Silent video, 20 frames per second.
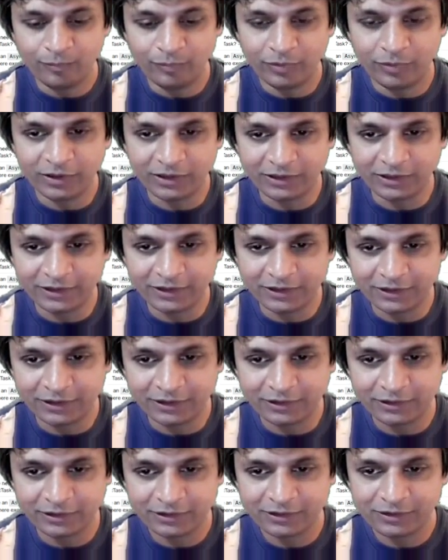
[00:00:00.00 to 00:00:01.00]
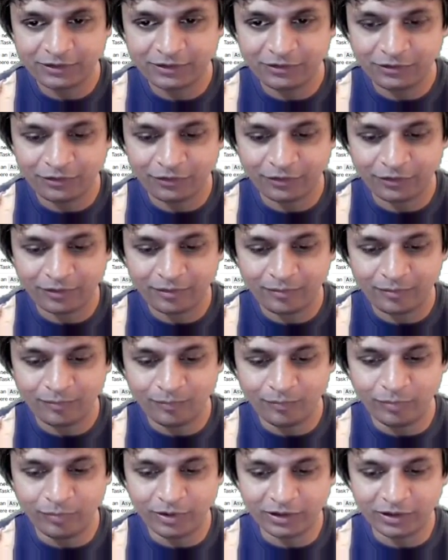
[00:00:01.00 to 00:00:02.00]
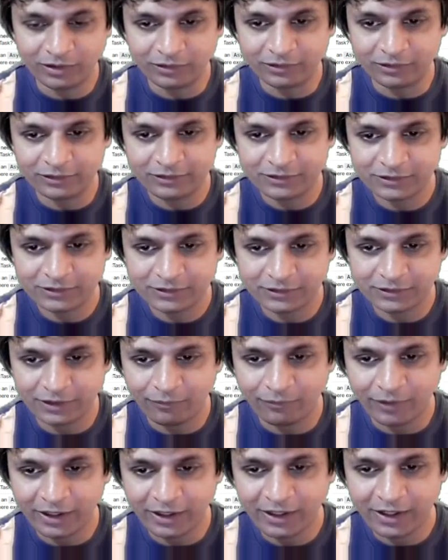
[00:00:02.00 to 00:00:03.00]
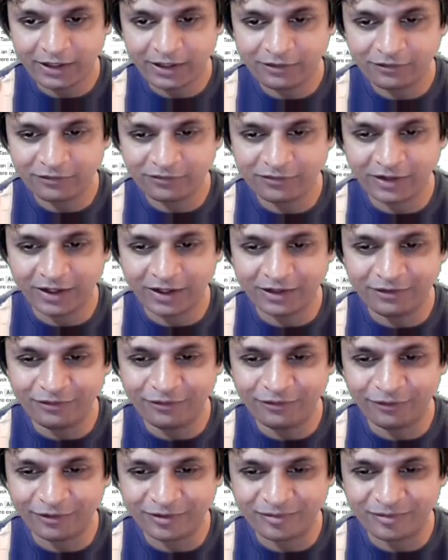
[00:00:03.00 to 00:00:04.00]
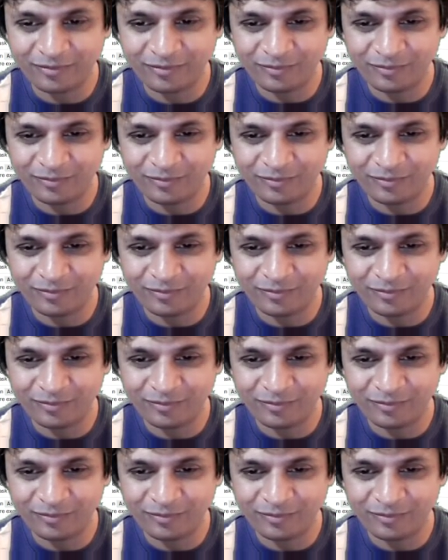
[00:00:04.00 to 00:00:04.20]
builder.build. Now I had to say .build.